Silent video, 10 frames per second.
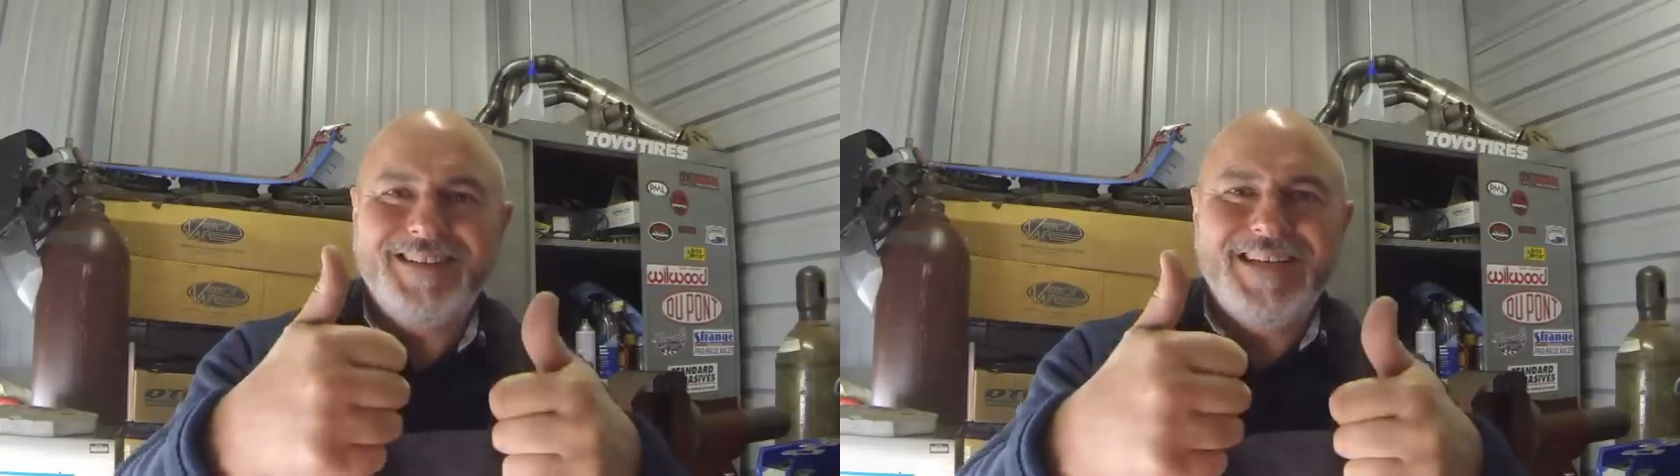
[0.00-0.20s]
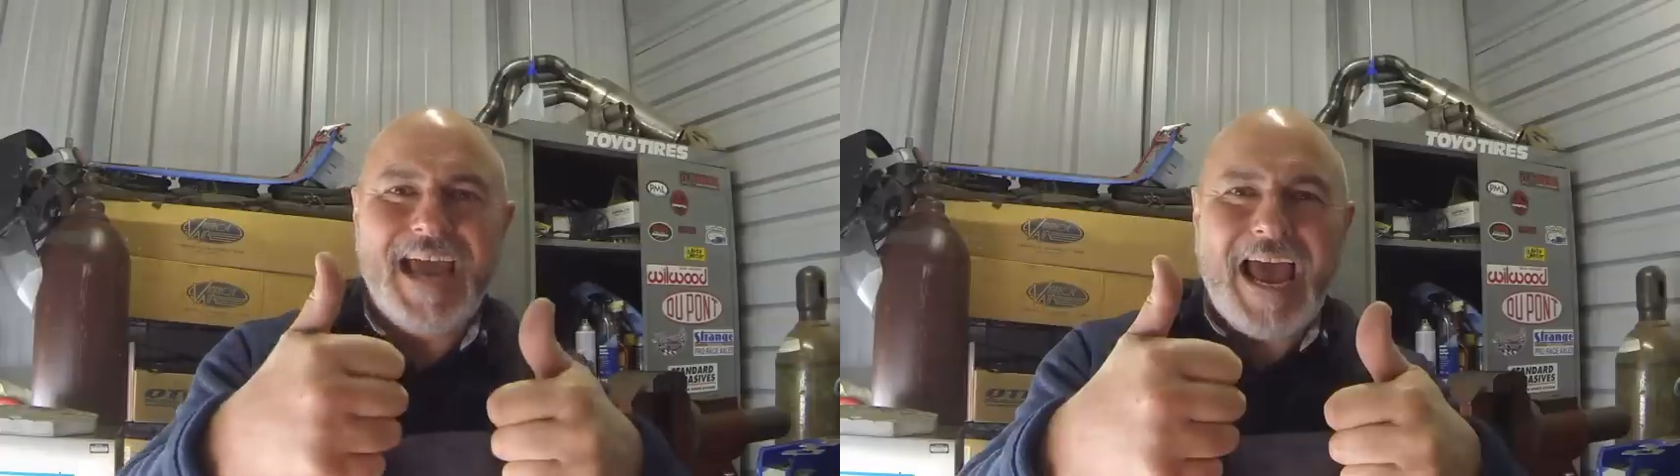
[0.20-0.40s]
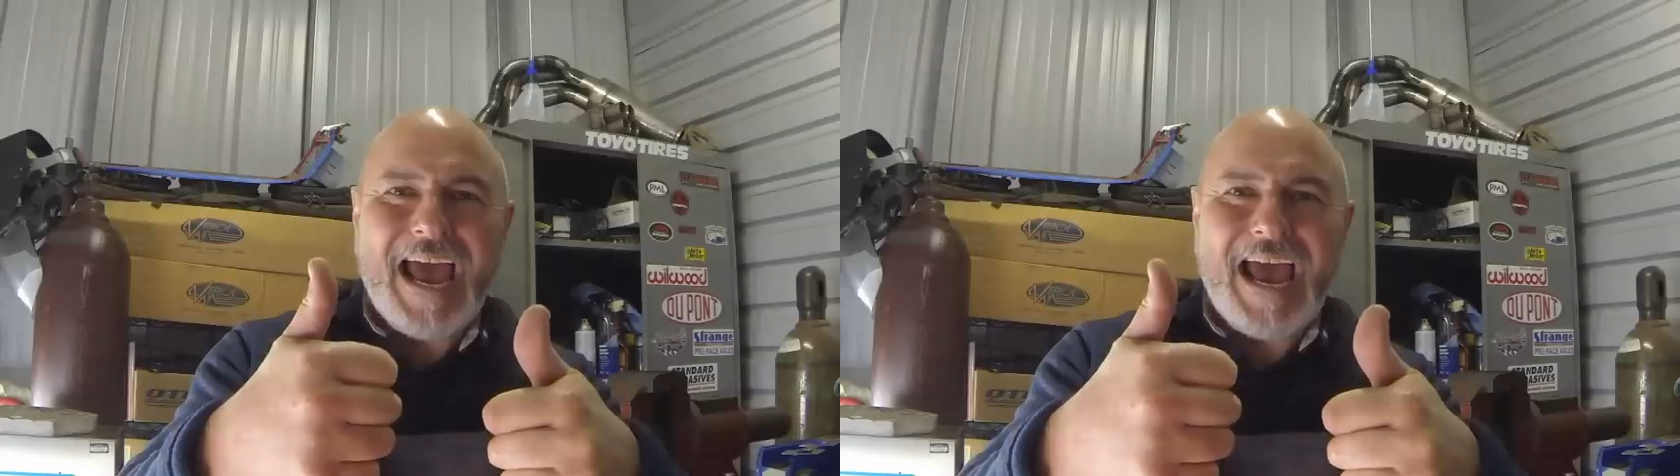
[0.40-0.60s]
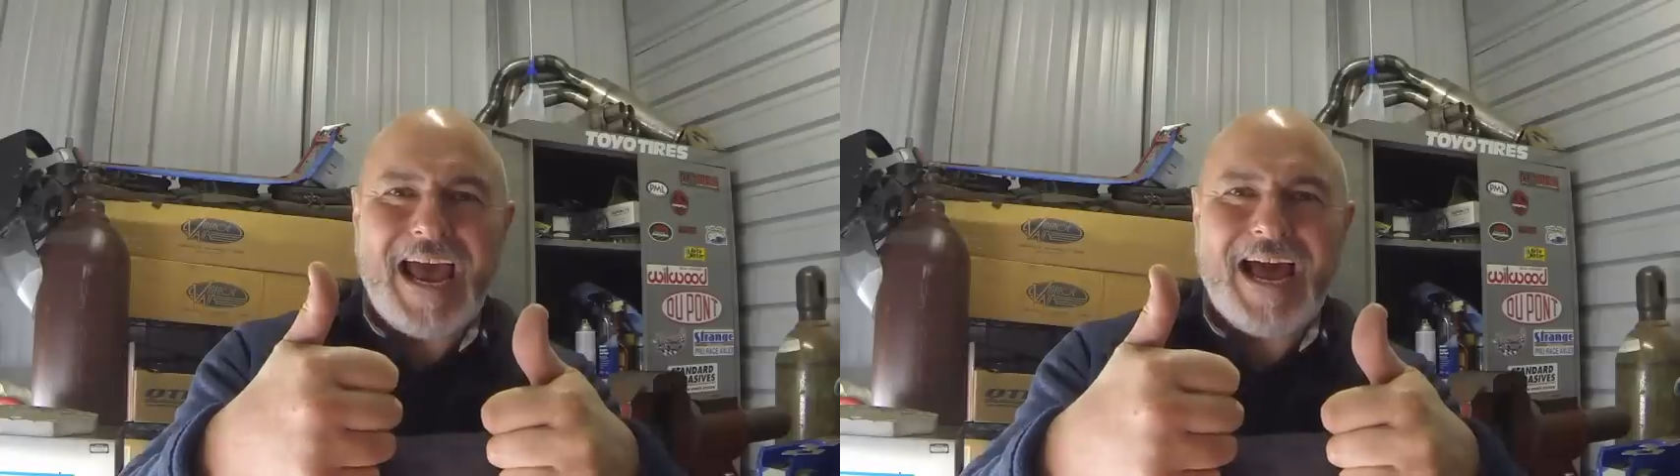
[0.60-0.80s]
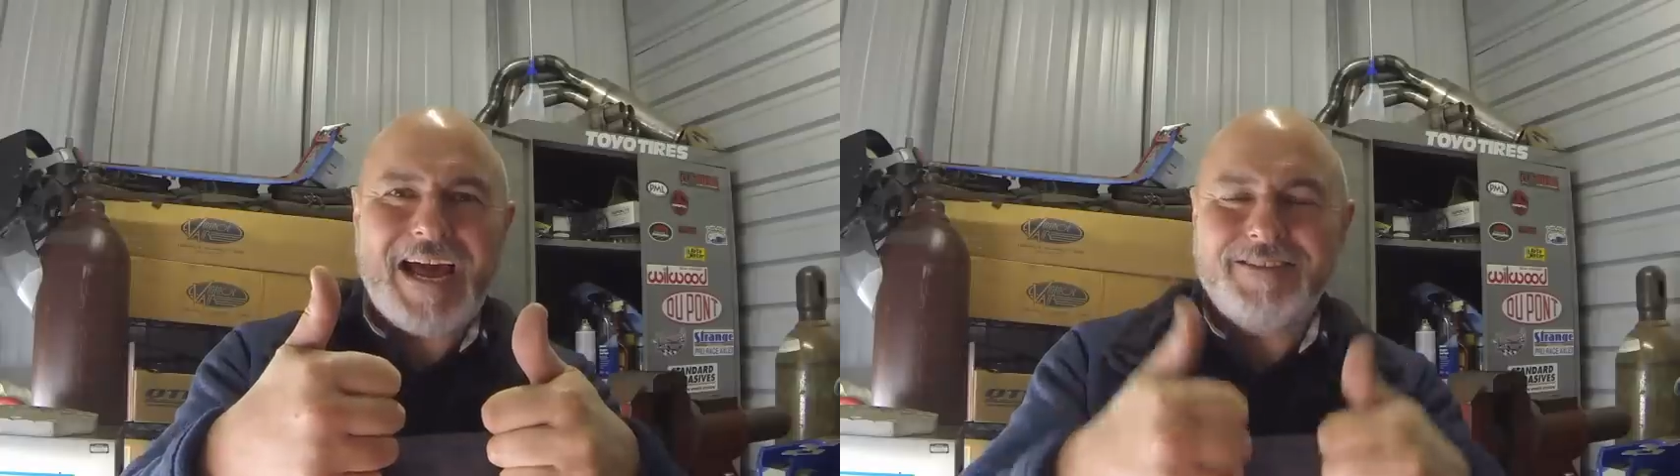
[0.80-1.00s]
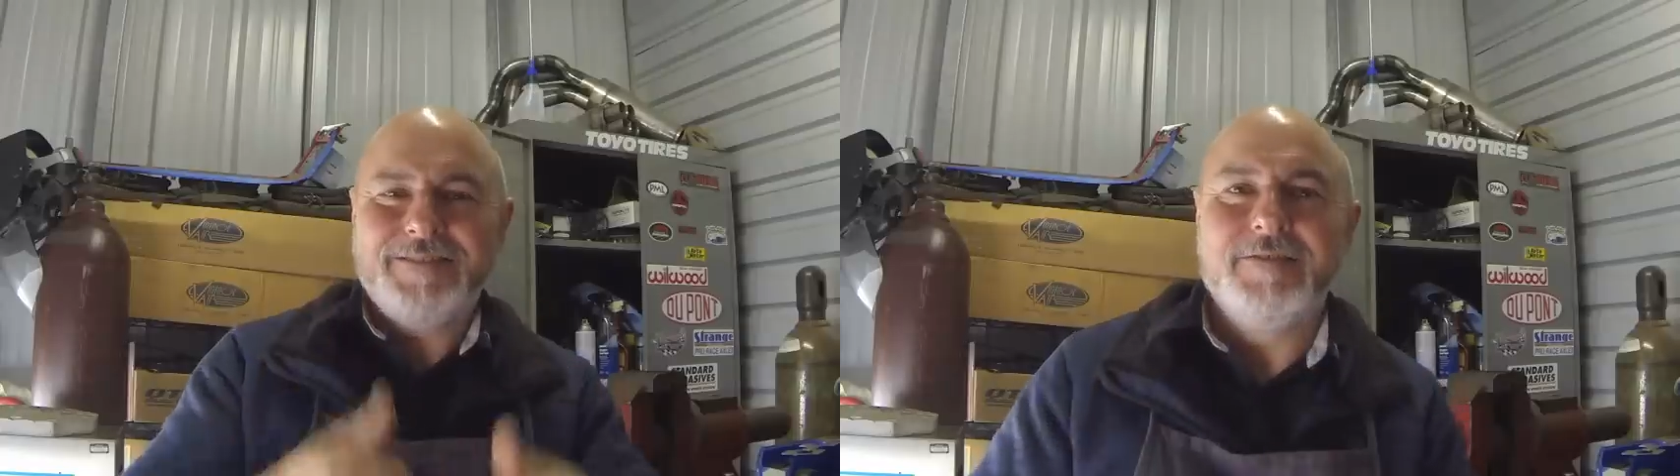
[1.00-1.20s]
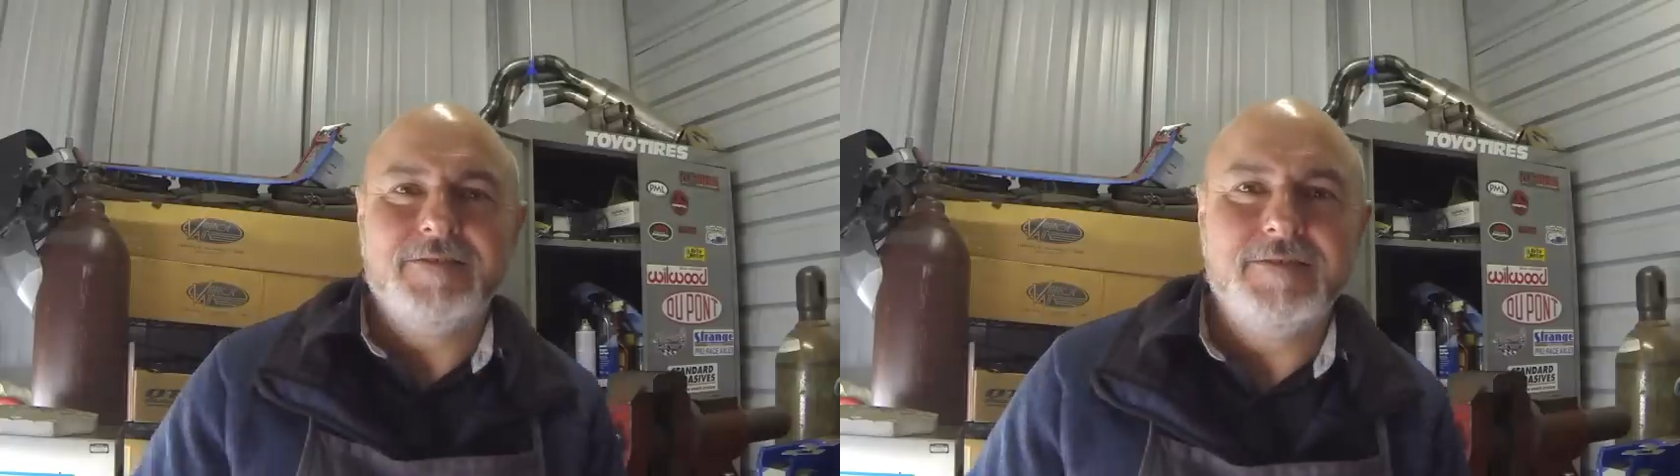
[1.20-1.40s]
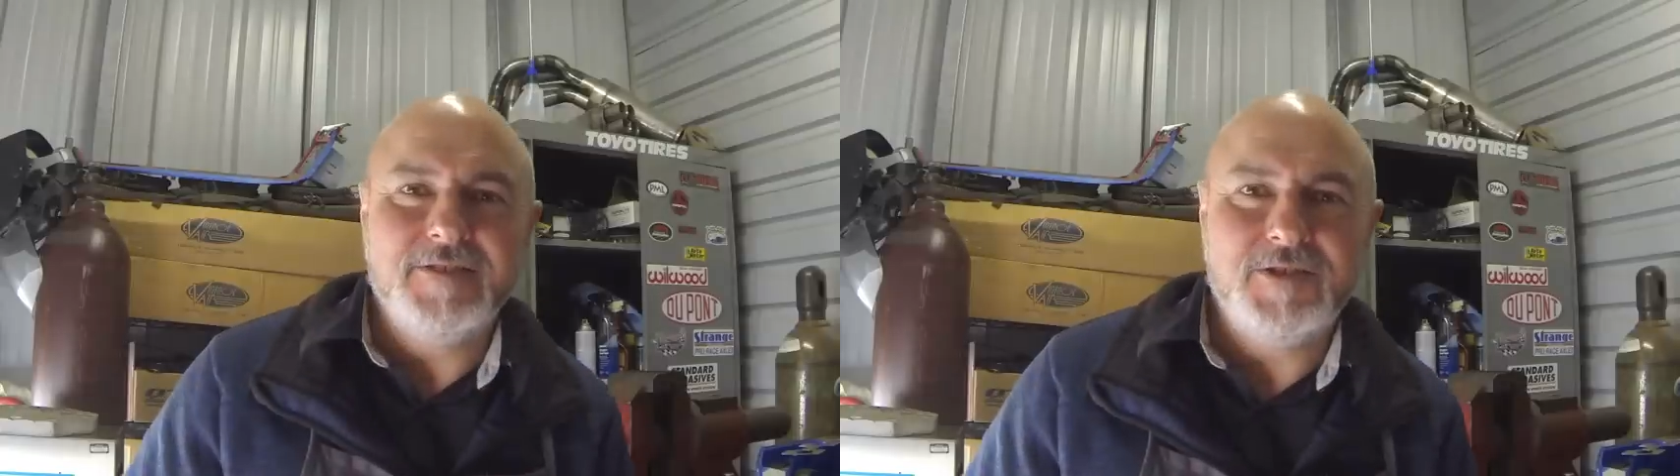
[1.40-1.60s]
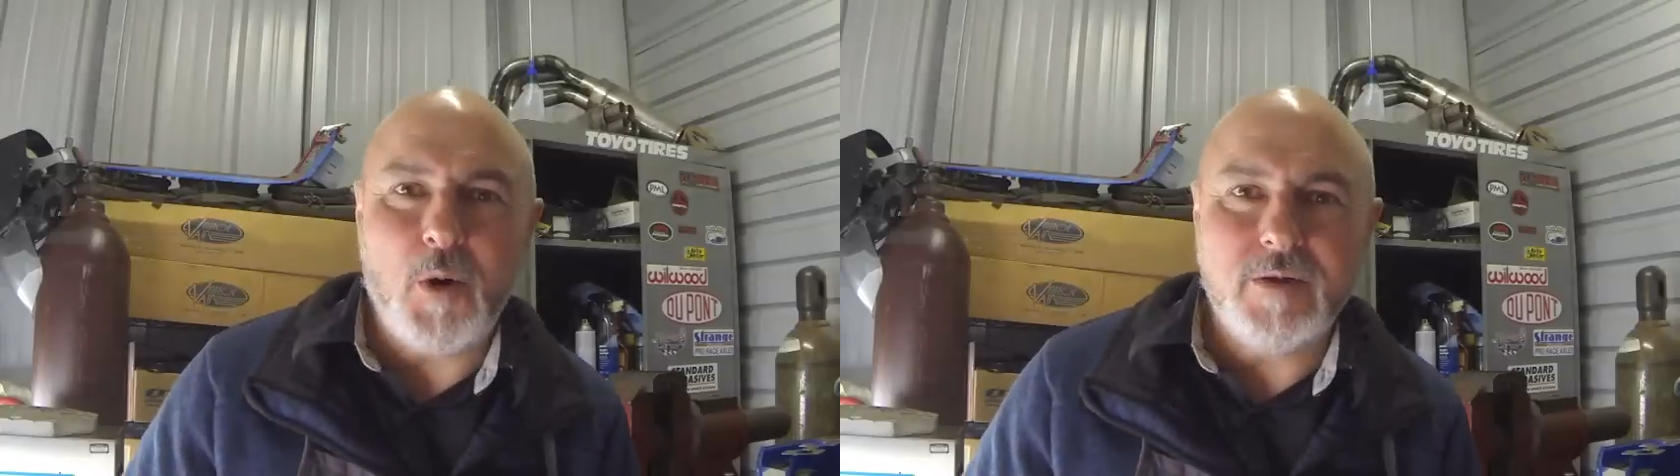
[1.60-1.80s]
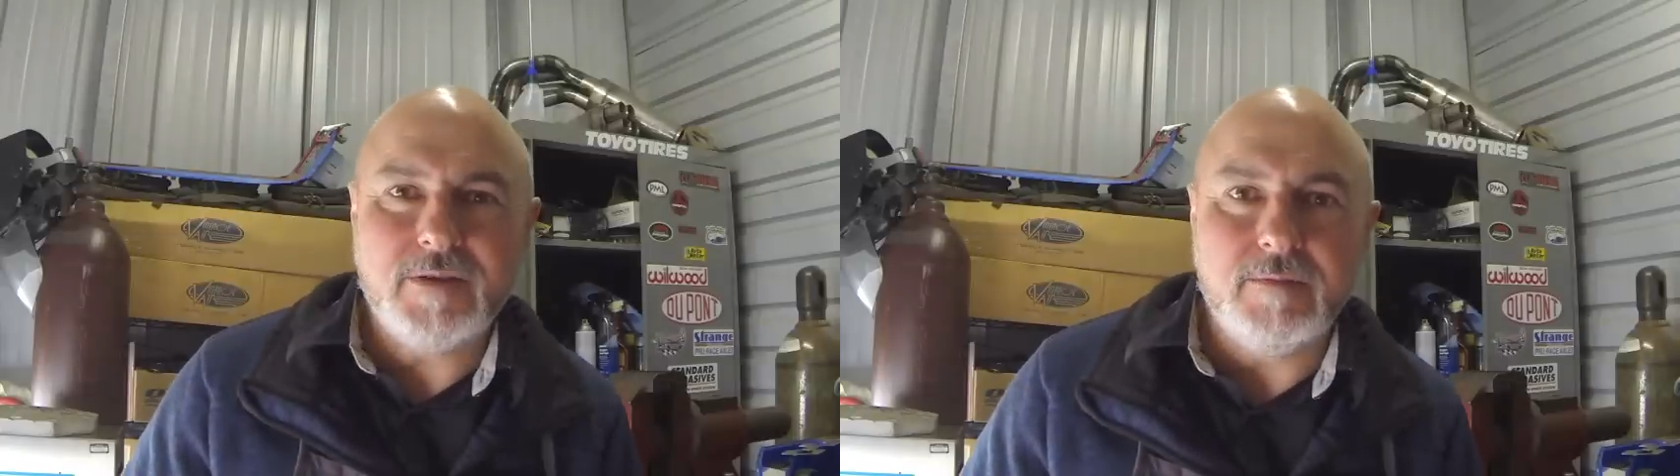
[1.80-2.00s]
yeah, it's
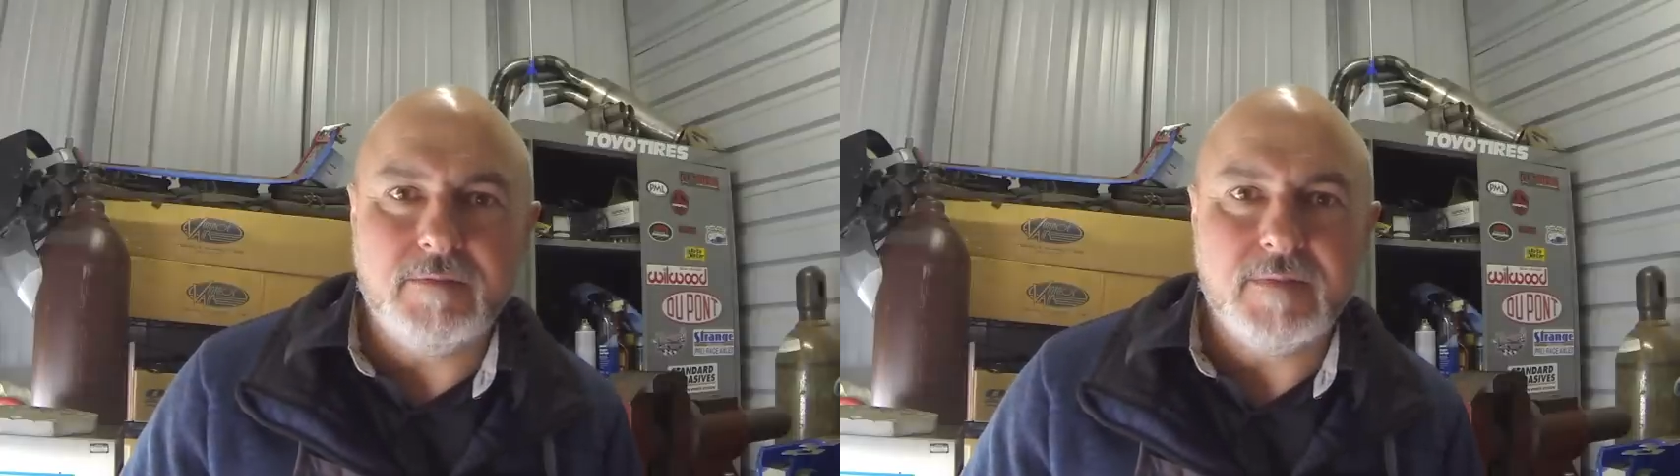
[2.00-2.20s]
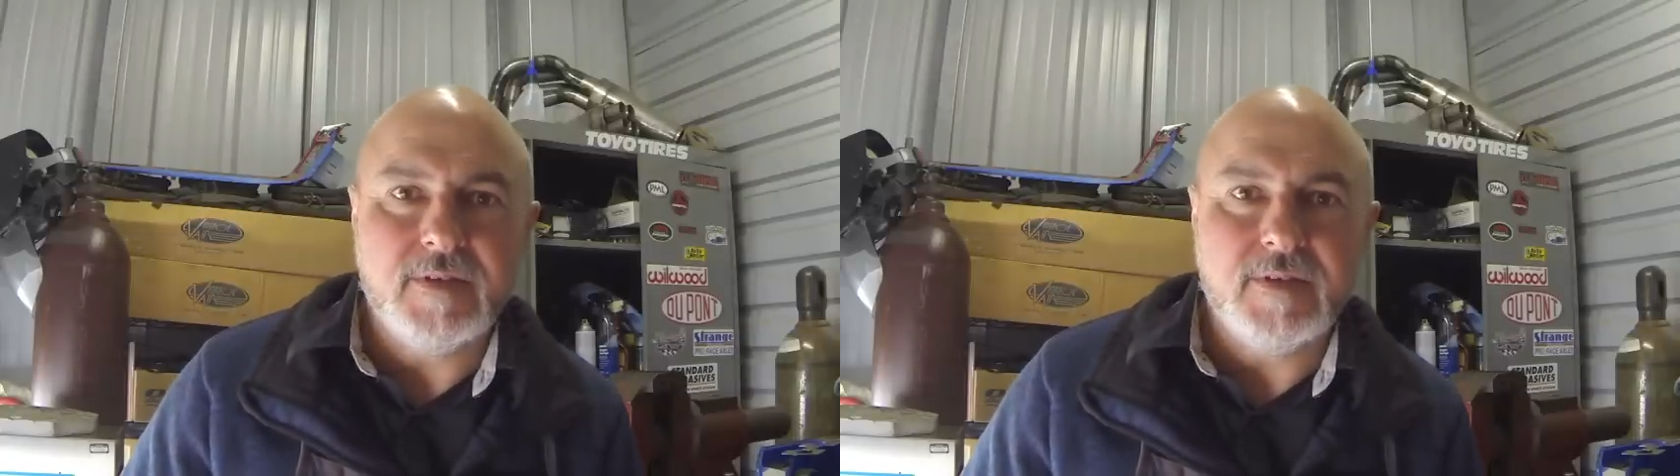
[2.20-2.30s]
awesome.